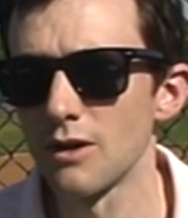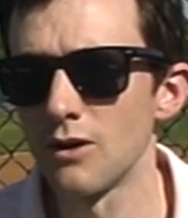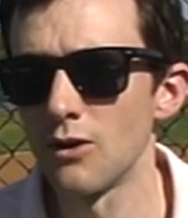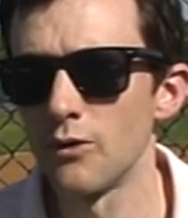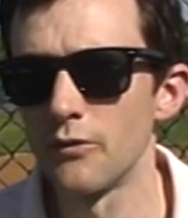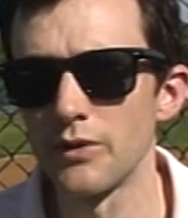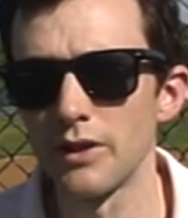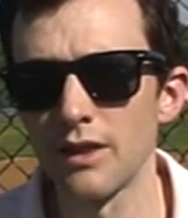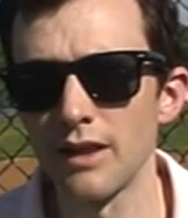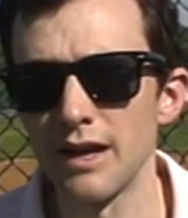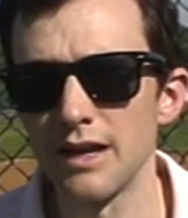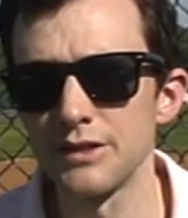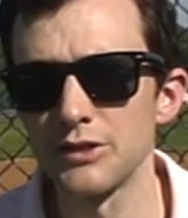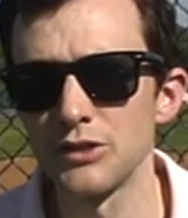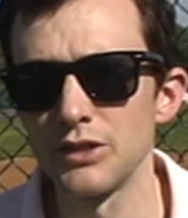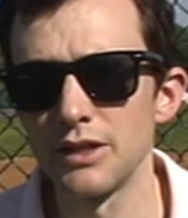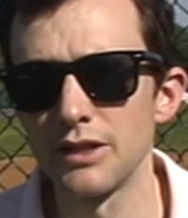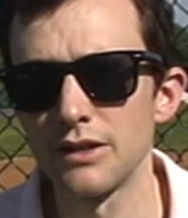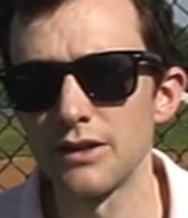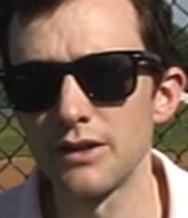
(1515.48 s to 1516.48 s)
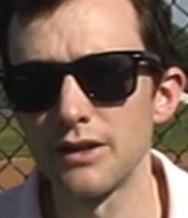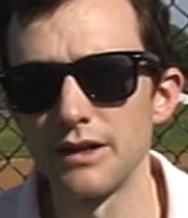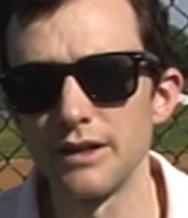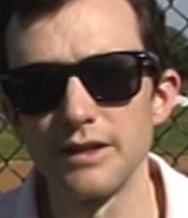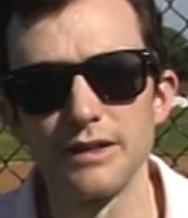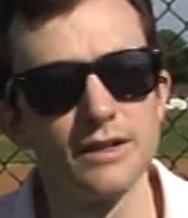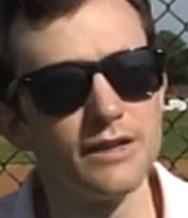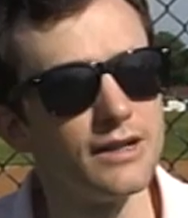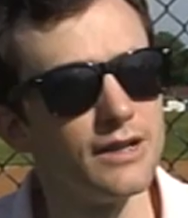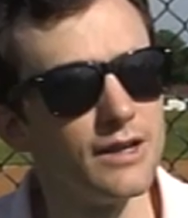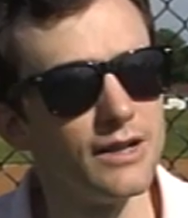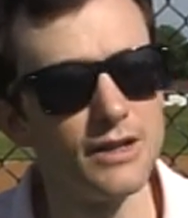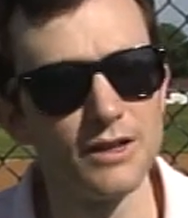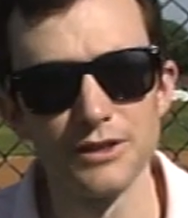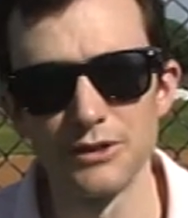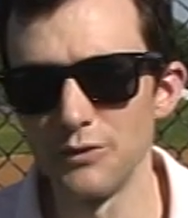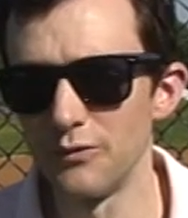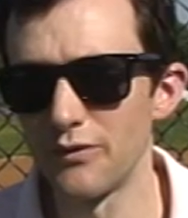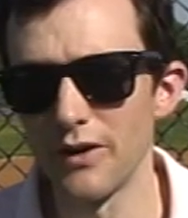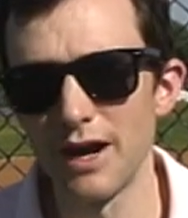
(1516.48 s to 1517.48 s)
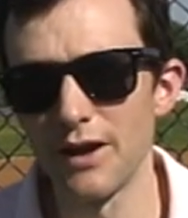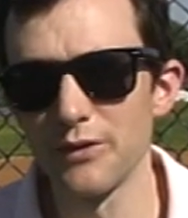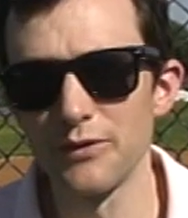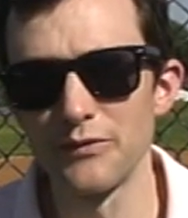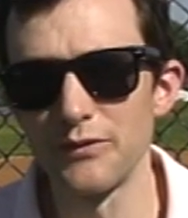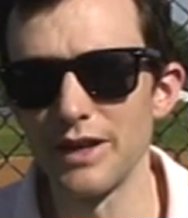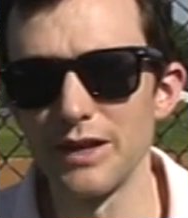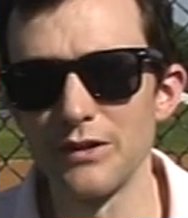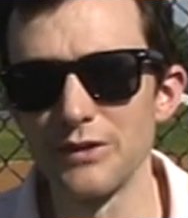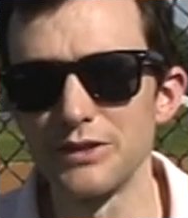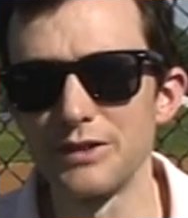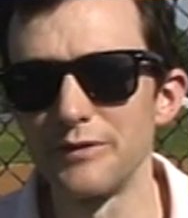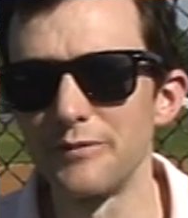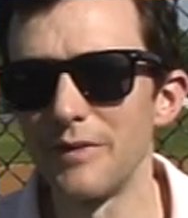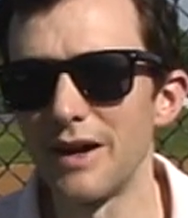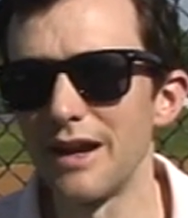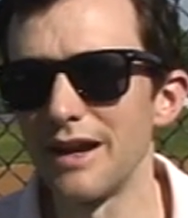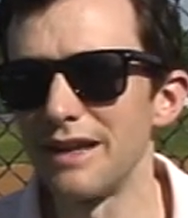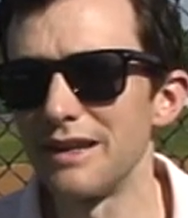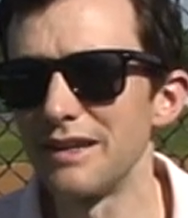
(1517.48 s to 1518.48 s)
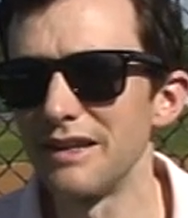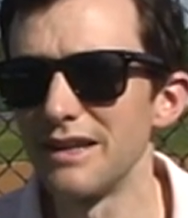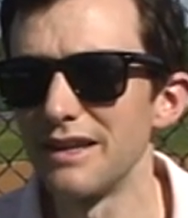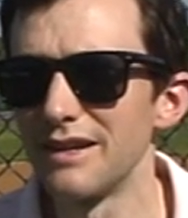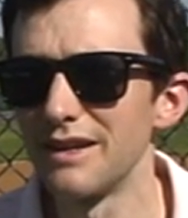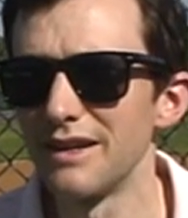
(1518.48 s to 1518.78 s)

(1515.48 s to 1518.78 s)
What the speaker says: over the last year. Two father figures of mine,